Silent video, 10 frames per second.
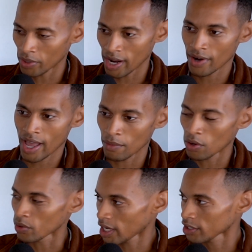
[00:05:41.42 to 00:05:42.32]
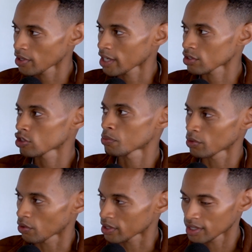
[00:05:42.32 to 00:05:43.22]
whenever I have my own contracts,
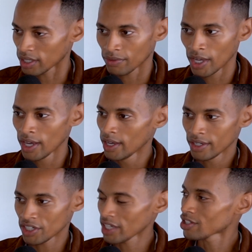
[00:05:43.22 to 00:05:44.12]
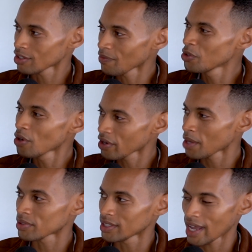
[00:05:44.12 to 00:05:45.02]
entrepreneur stuff, just, you know, the
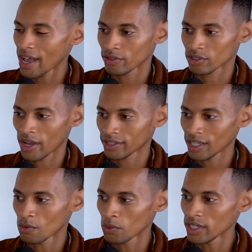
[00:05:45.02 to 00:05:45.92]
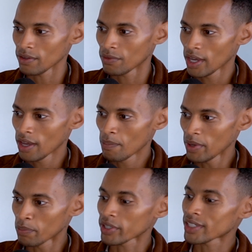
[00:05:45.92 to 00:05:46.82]
ups and downs. So I think we've
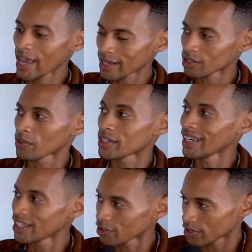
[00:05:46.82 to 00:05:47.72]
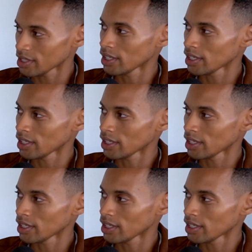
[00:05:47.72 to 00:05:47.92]
been protective of the energy